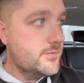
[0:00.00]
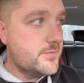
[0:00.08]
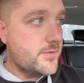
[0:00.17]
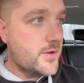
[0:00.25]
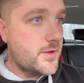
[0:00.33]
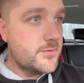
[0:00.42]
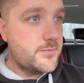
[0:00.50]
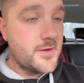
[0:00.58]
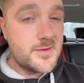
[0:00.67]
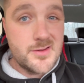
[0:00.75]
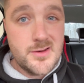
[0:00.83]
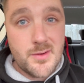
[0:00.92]
for
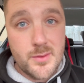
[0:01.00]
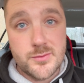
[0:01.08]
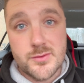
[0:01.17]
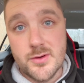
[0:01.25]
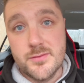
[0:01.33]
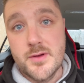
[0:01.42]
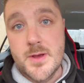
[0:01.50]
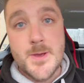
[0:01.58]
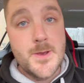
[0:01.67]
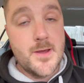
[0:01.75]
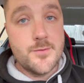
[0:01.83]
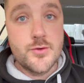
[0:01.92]
fixing your own stuff
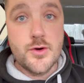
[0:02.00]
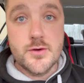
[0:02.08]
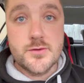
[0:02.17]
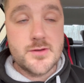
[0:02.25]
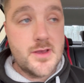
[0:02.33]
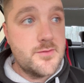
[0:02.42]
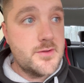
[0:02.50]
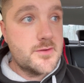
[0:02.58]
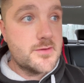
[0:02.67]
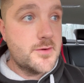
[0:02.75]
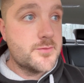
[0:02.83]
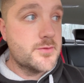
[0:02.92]
and of course saving
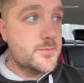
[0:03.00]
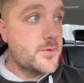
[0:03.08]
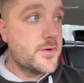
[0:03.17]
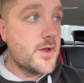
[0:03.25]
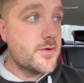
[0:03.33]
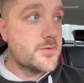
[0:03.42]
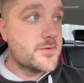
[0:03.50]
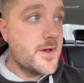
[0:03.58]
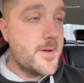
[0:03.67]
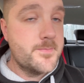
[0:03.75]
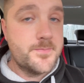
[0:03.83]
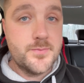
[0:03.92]
yourself some money over
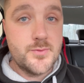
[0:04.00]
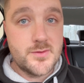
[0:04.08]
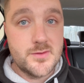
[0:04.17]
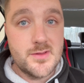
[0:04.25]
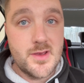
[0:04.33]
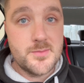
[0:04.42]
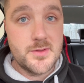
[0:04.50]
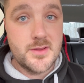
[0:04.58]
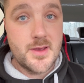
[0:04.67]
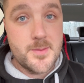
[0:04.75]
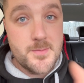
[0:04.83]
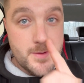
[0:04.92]
time, which is the aim of the
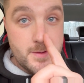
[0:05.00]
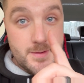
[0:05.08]
game.